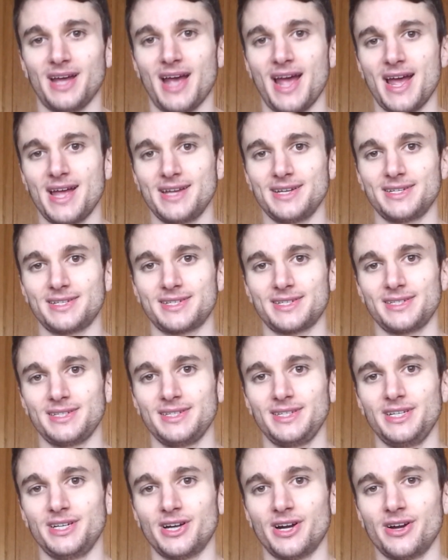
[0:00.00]
And,
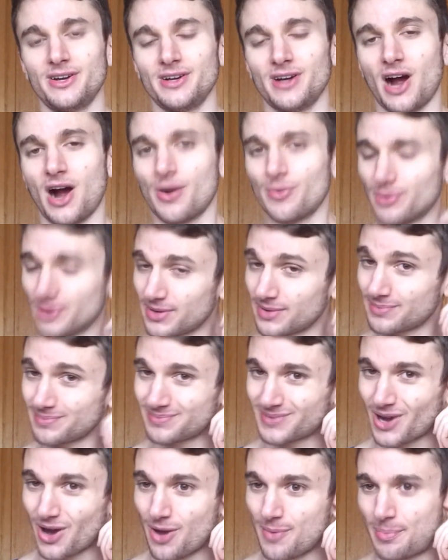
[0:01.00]
you know, I
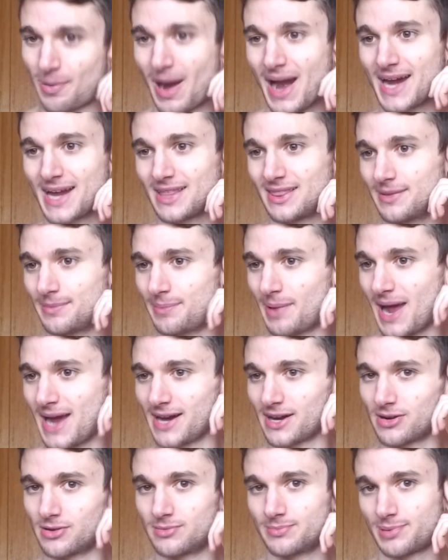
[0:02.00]
wouldn't go breaking the
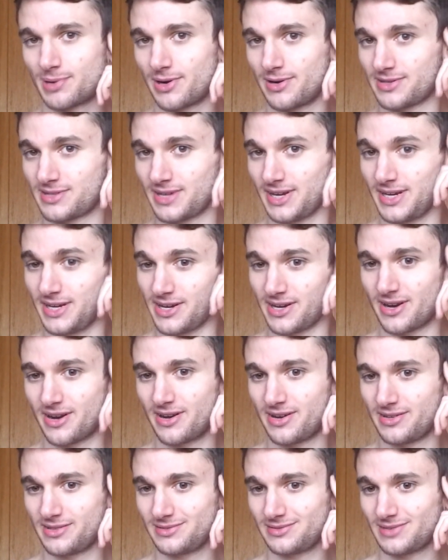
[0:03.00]
bank on protein. You
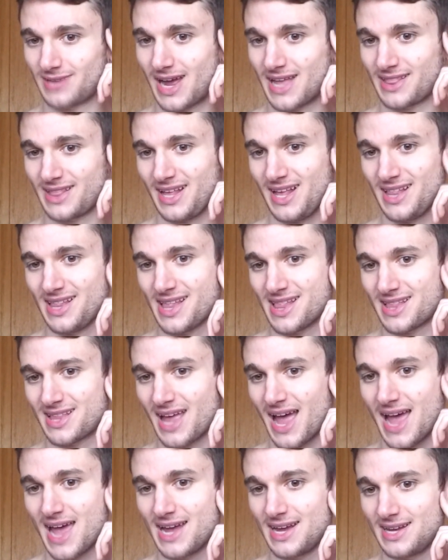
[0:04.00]
know, at the end of the
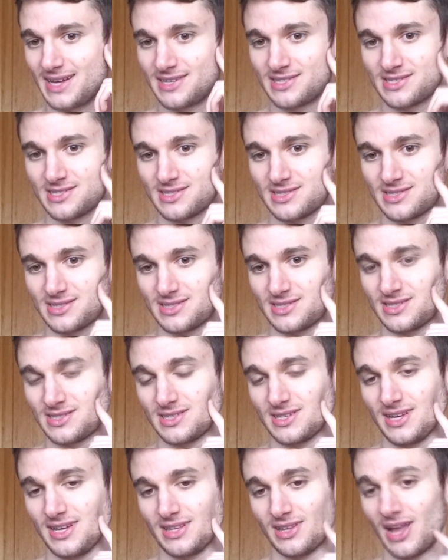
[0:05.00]
day,
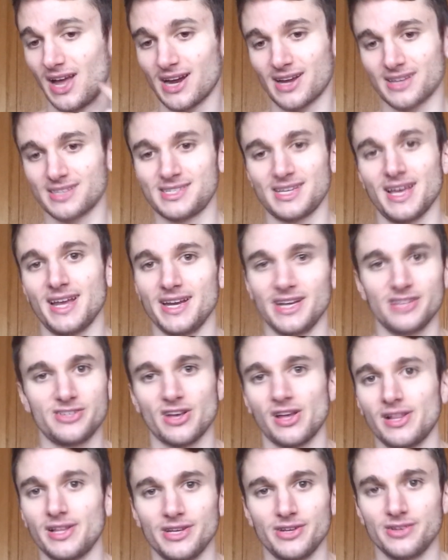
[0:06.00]
it's like I said,
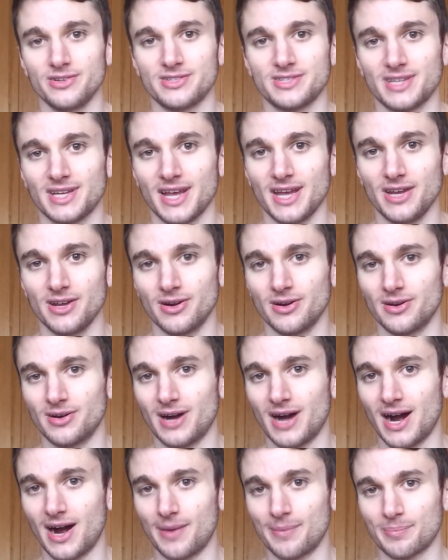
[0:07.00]
it's only used to get
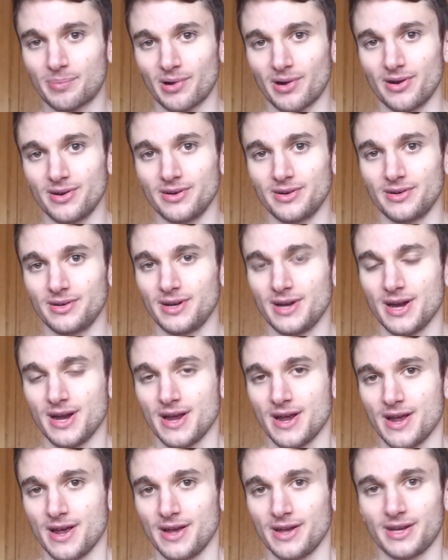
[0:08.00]
your
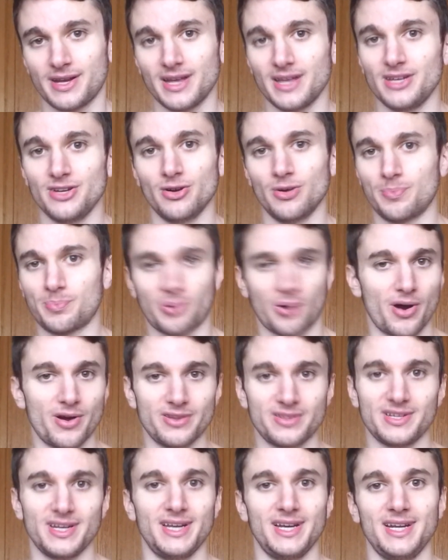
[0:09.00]

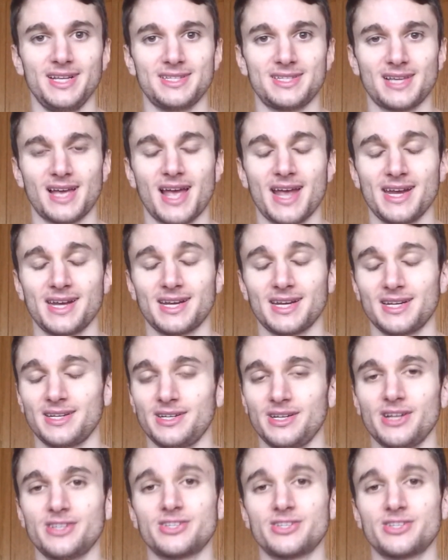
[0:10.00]
protein intake.